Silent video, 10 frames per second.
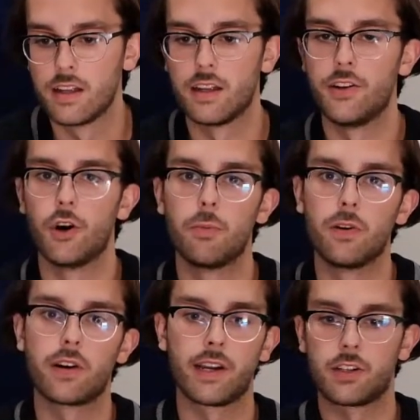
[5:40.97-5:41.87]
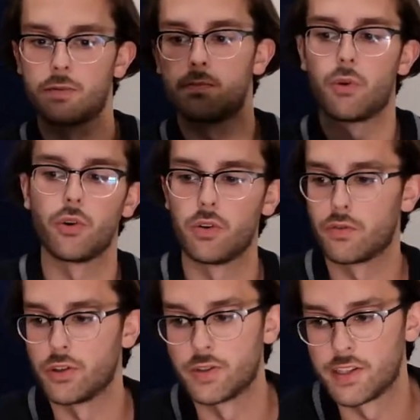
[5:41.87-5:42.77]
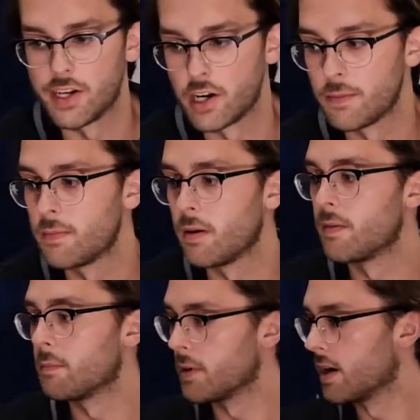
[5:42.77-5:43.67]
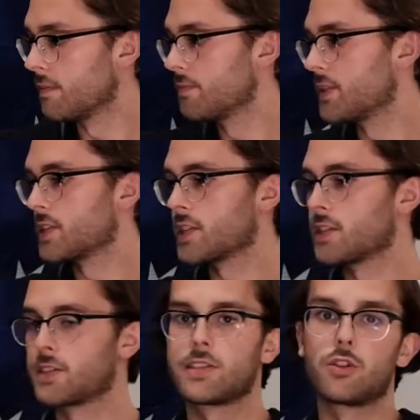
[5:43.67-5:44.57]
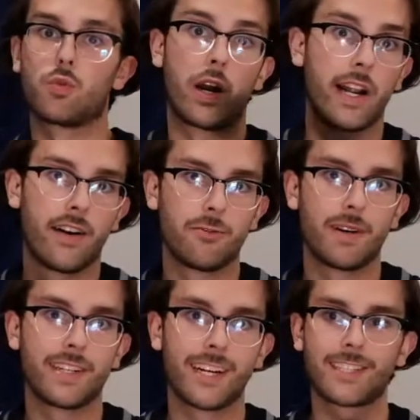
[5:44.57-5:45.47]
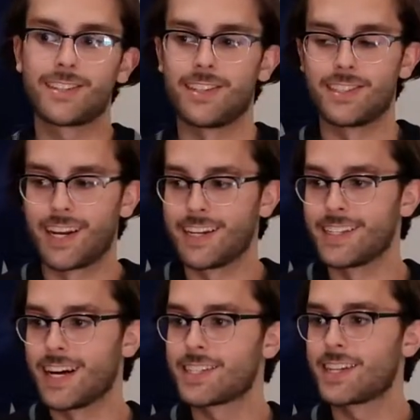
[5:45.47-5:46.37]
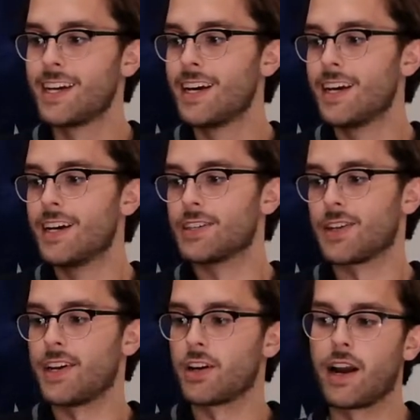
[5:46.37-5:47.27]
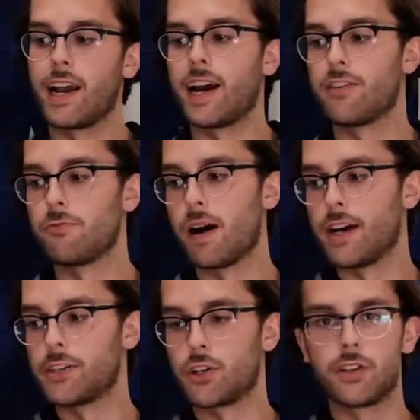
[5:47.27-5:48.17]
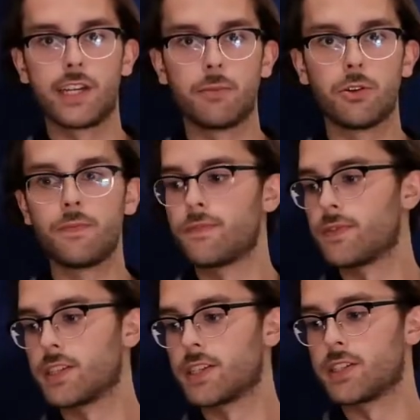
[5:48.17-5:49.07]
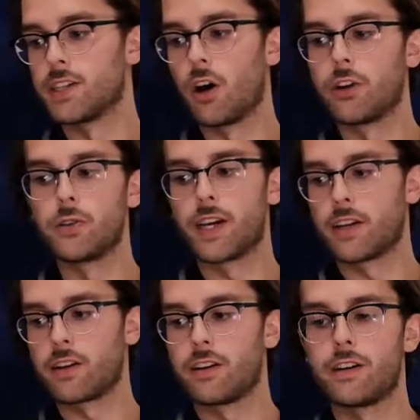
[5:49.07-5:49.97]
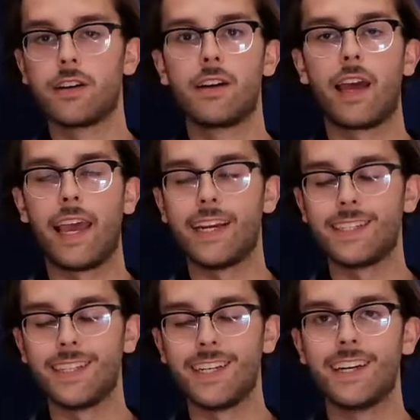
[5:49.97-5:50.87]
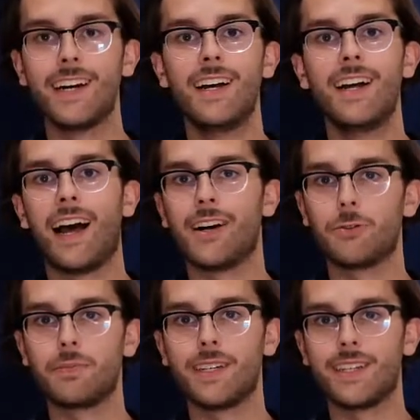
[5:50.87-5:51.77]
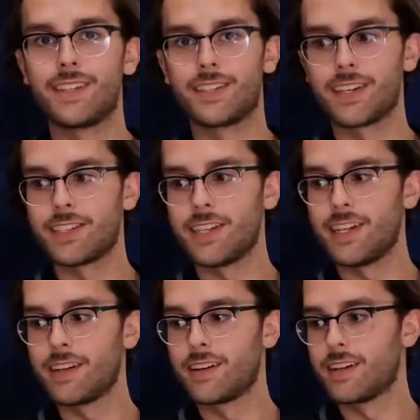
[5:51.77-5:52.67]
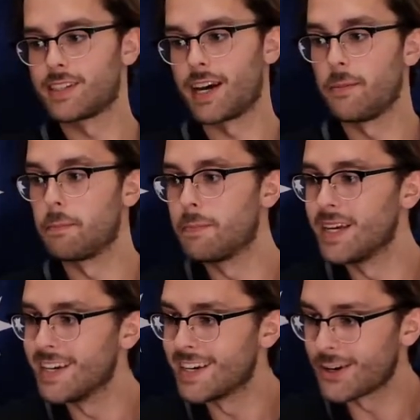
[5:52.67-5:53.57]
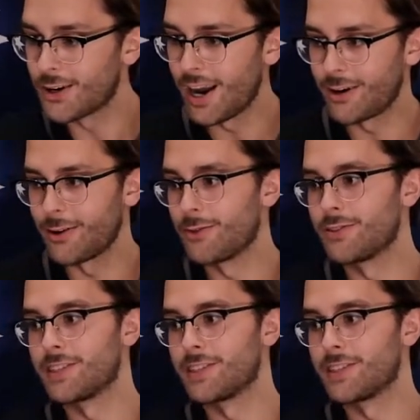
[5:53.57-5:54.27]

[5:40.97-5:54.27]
notebook and just pull it over, use it there. But this is the right half of my desk, the second desk. So here I have my turntable. This is an Audio-Technica AT-LP60. It's got a big crack right over the